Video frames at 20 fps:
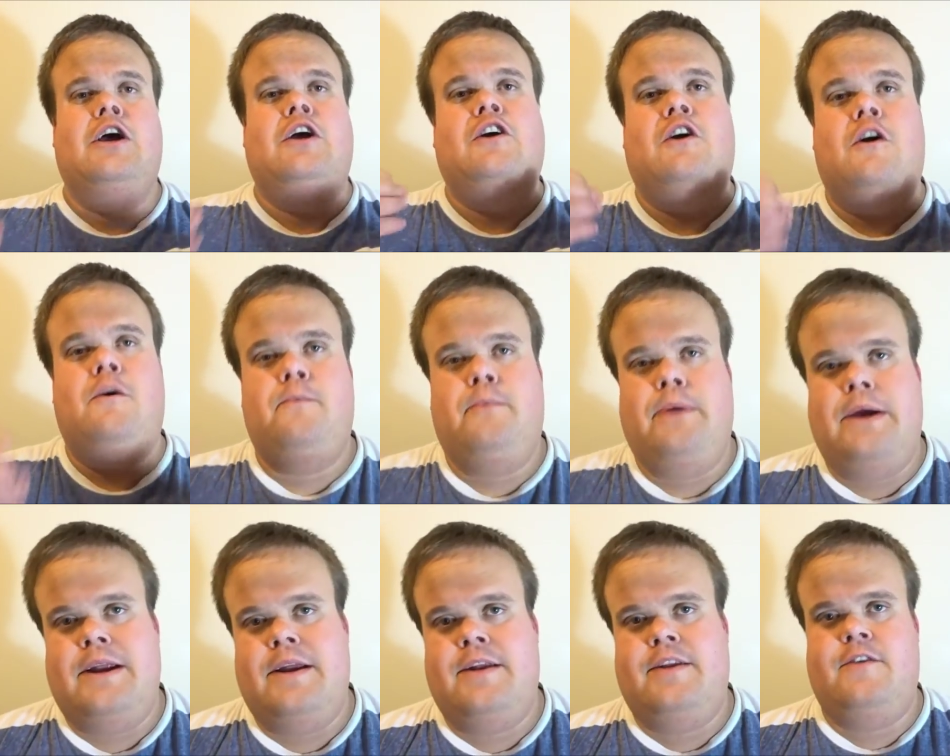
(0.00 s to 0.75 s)

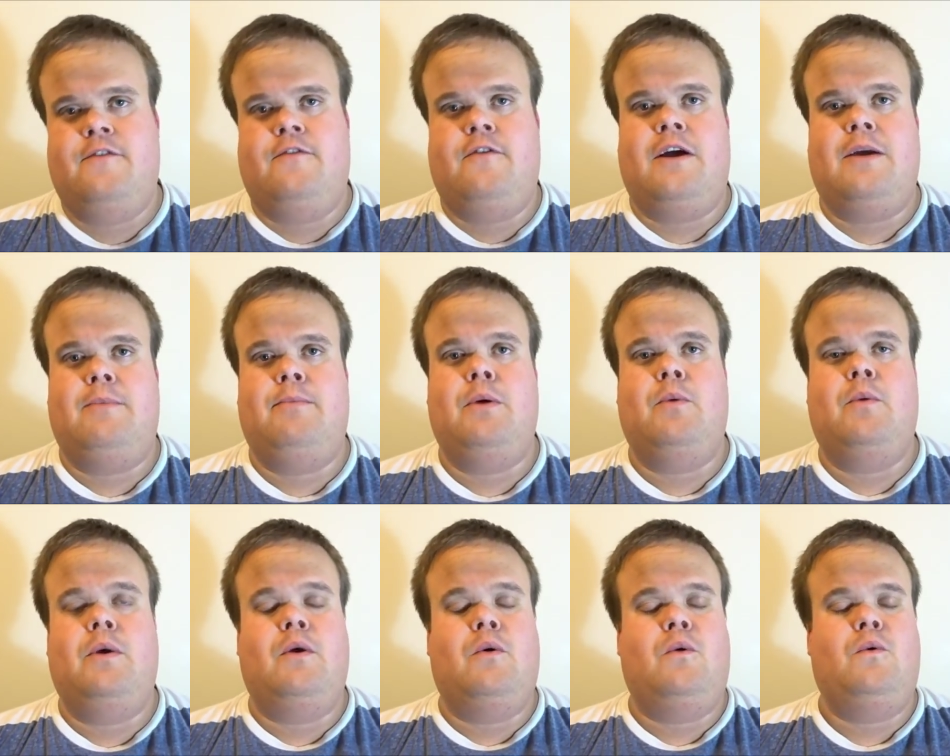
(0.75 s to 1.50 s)
Competitive rugby,
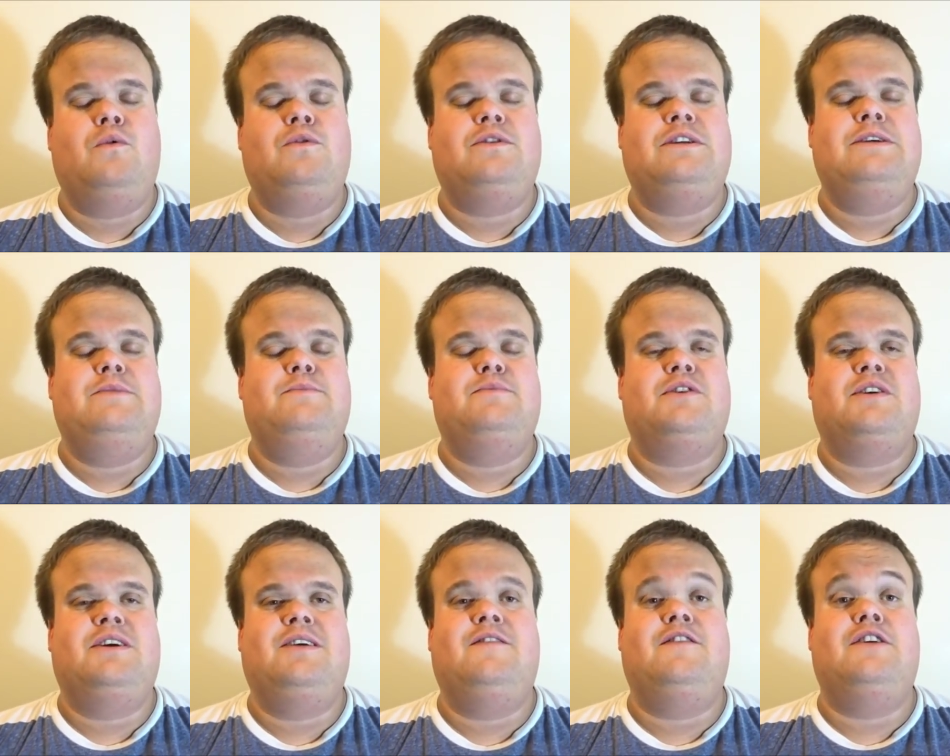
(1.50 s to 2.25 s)
where all teams
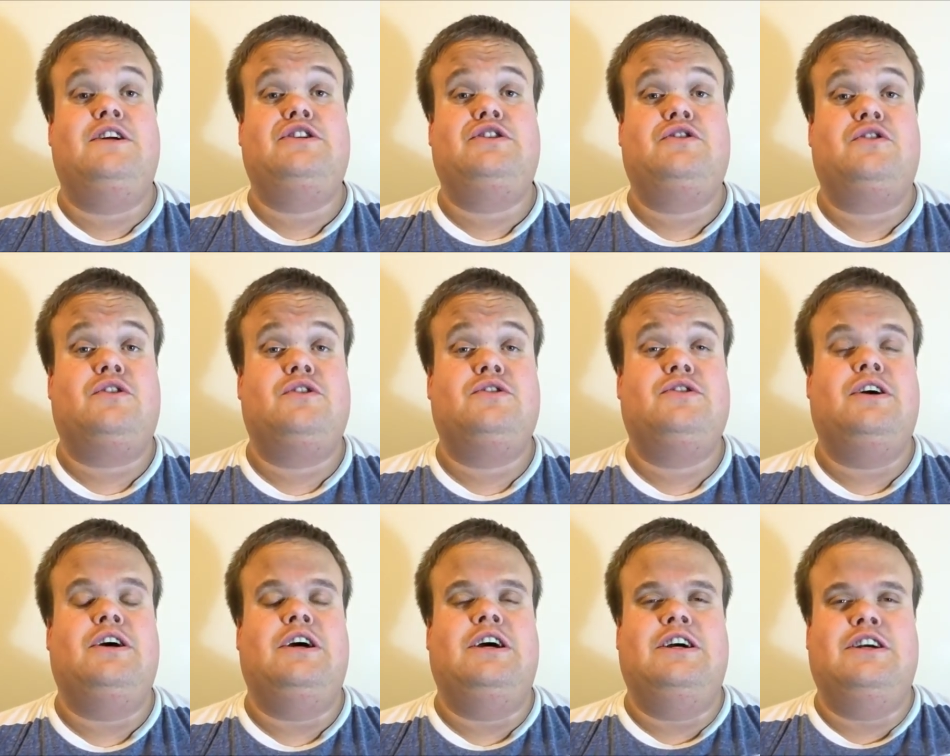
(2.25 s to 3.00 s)
are given a chance
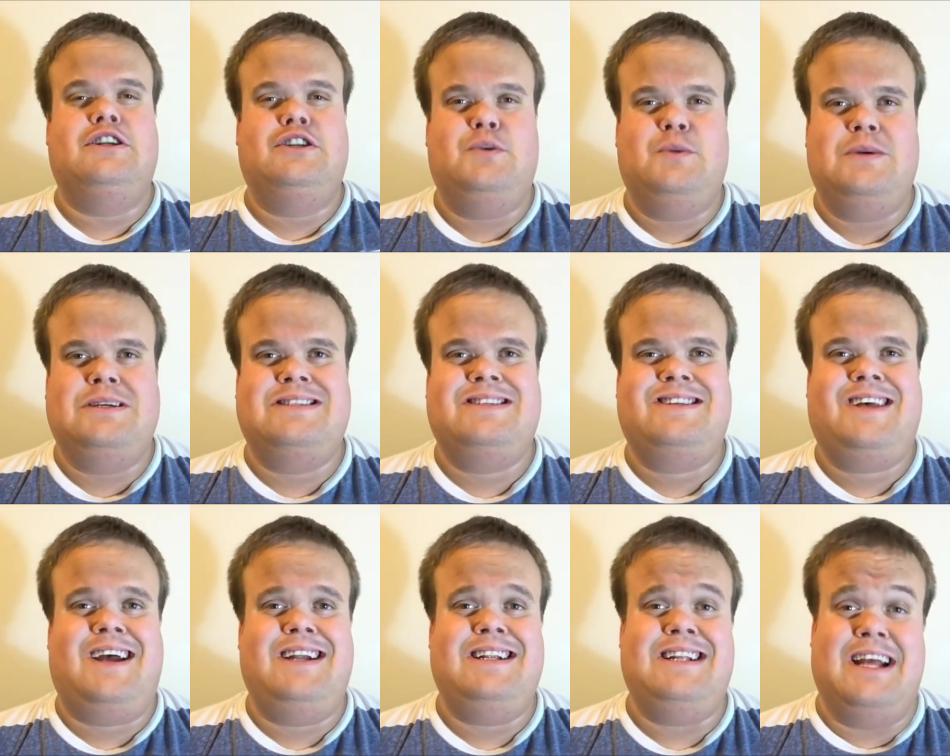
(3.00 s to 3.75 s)
to
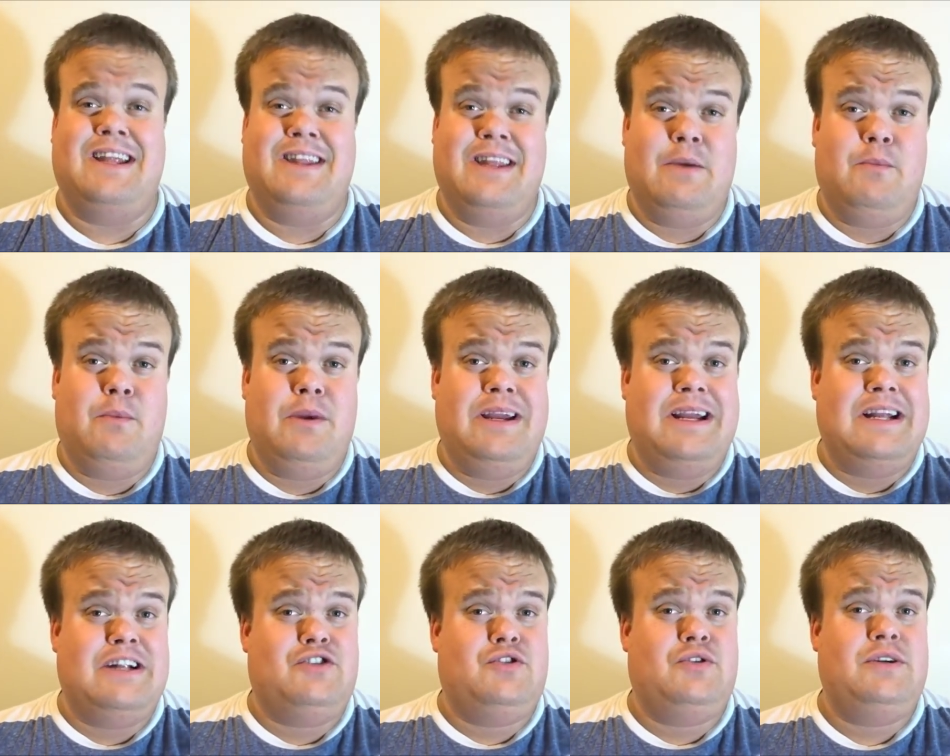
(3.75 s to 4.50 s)
excite, and then we
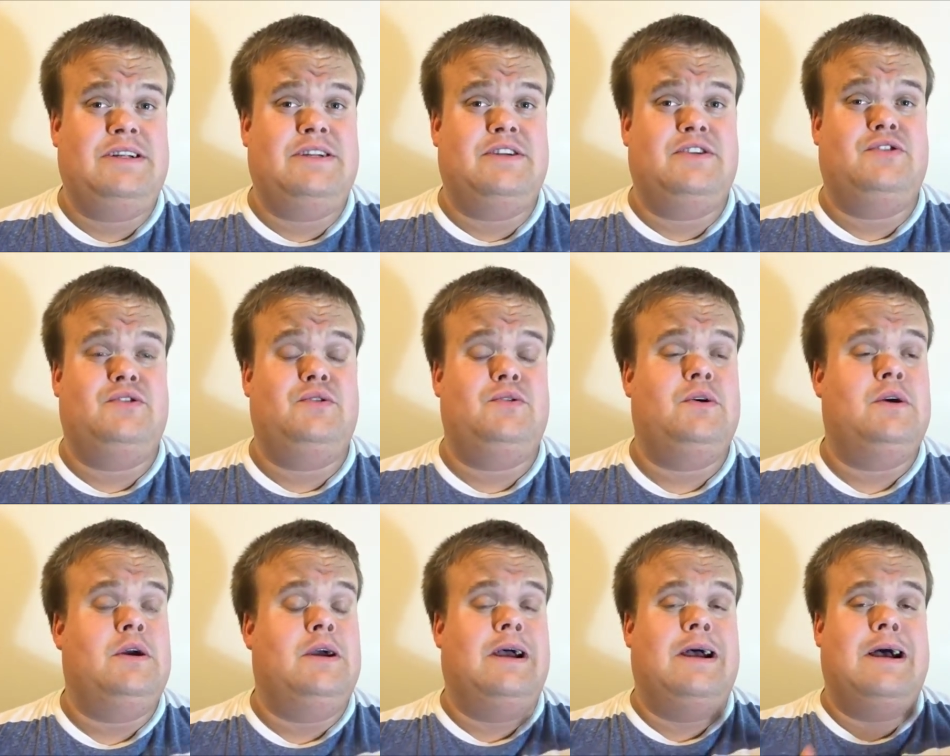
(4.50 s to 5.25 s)
get treated to
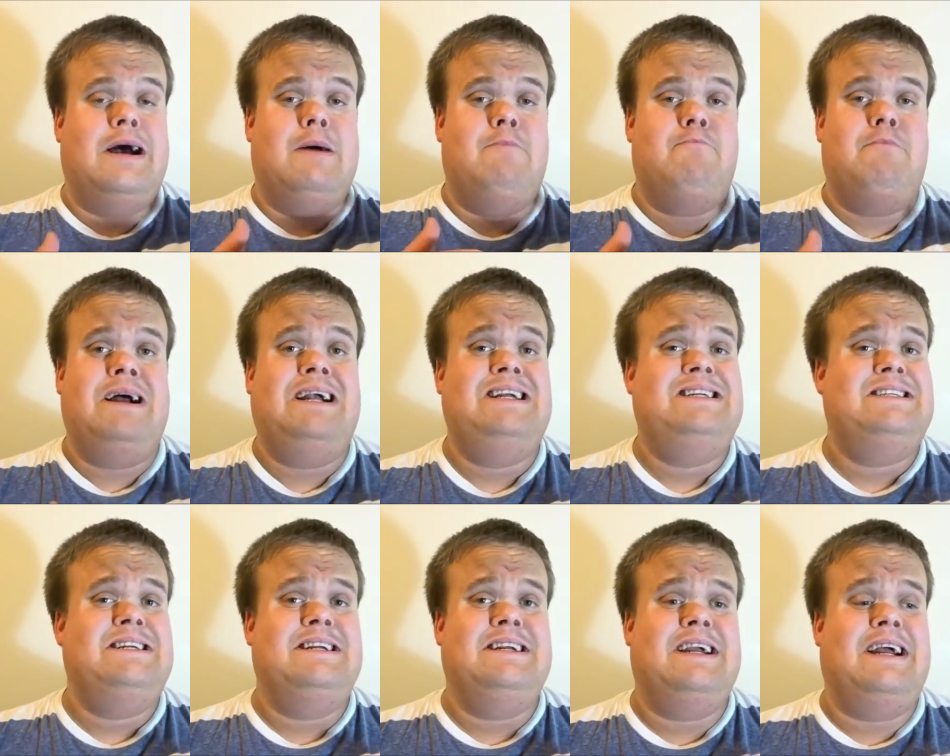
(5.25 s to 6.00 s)

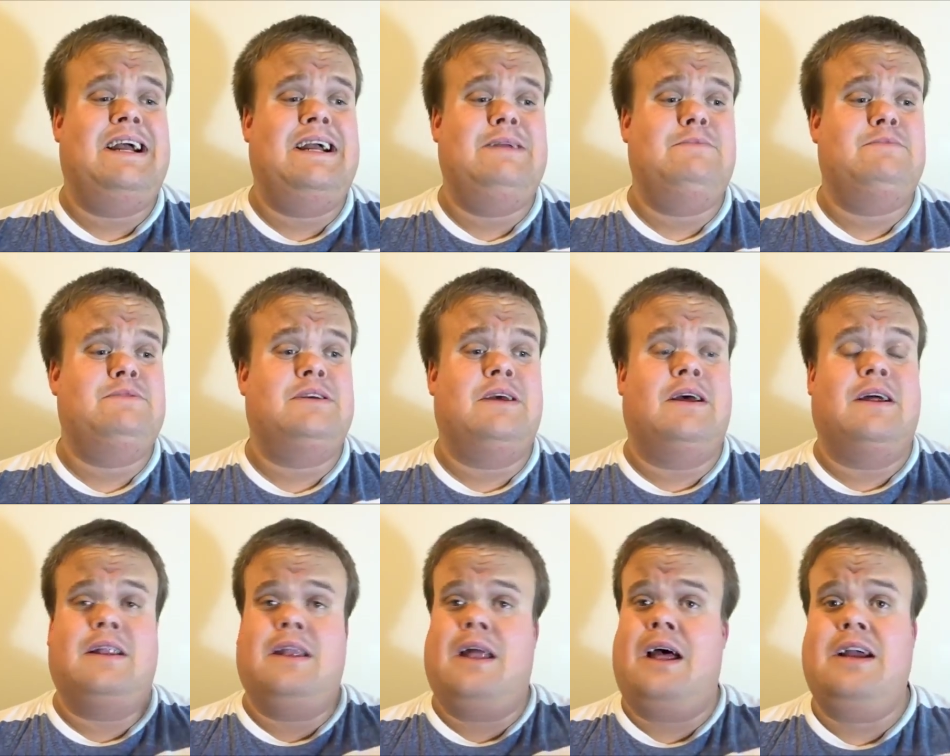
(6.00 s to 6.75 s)
amazing games
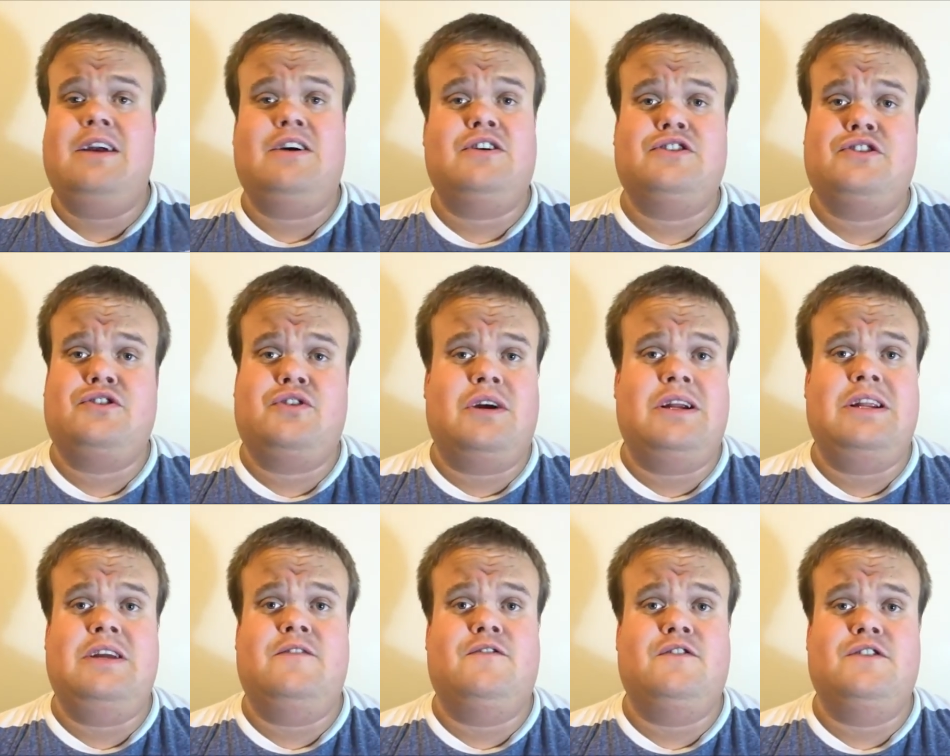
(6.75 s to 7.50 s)
like
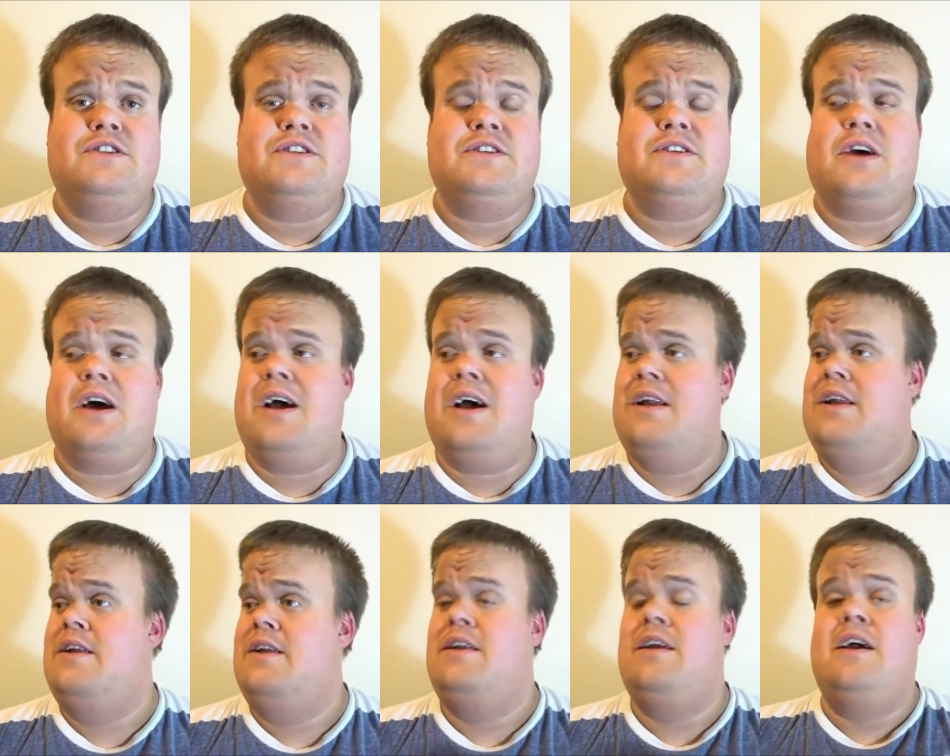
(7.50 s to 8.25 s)
Australia versus
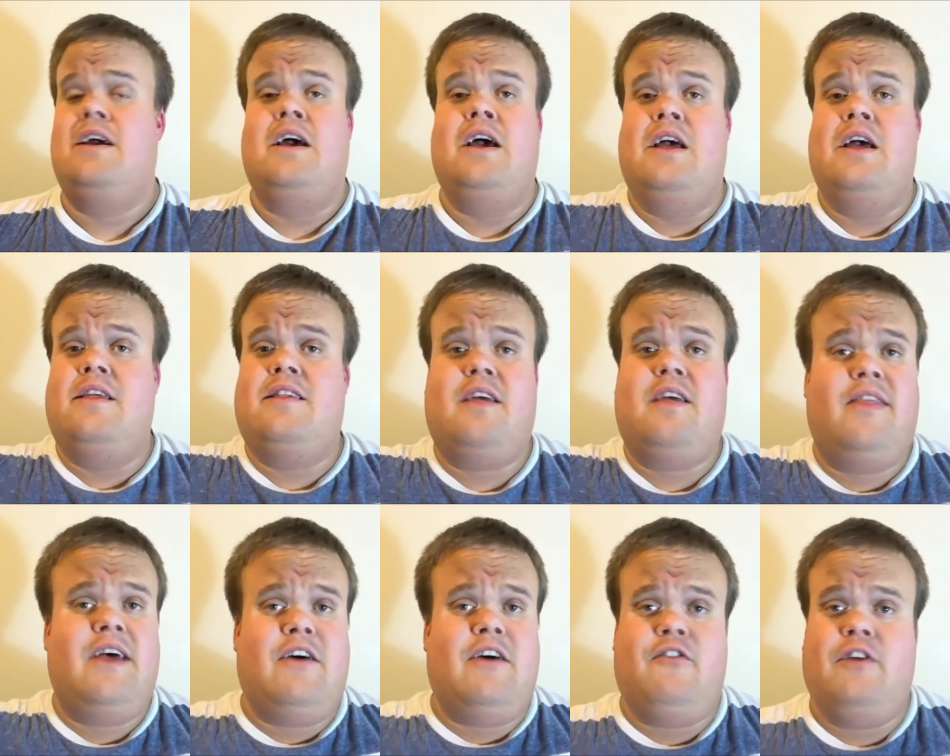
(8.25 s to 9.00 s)
Ireland,
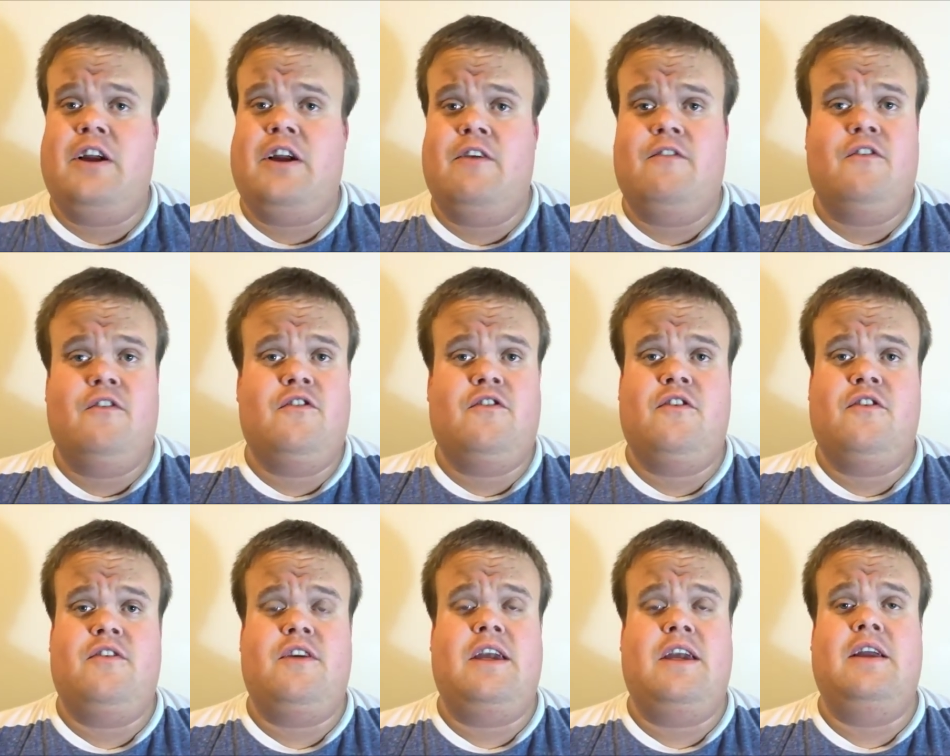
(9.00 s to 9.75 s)
South Africa
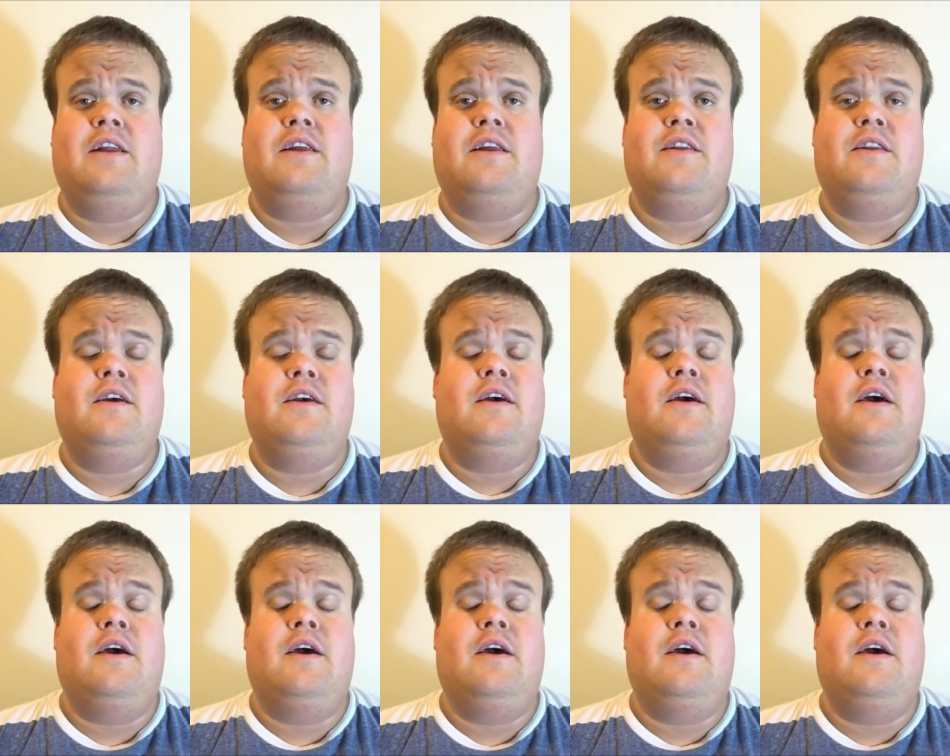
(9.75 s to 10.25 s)
versus England,